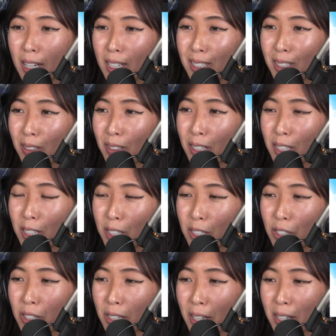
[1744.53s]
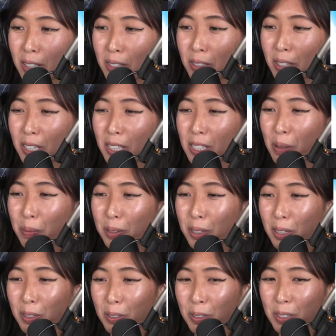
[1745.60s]
So let's just take a look at some of
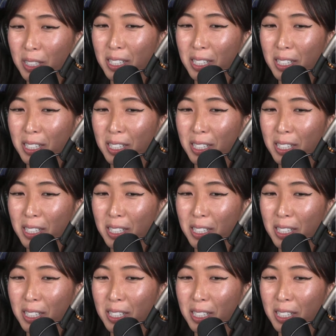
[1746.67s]
those.